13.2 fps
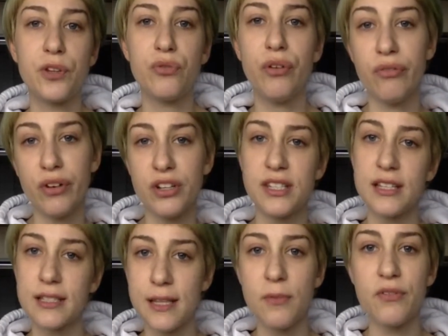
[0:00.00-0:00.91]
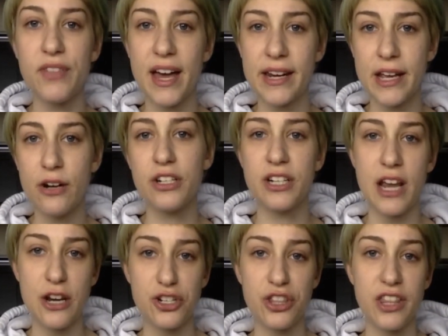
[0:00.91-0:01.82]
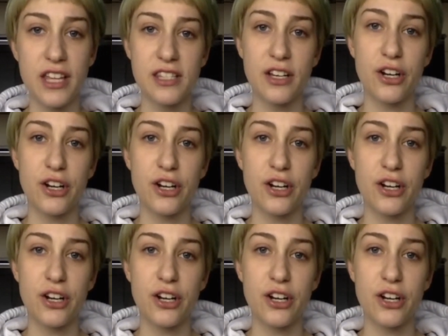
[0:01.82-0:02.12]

reversing some of that irritation that's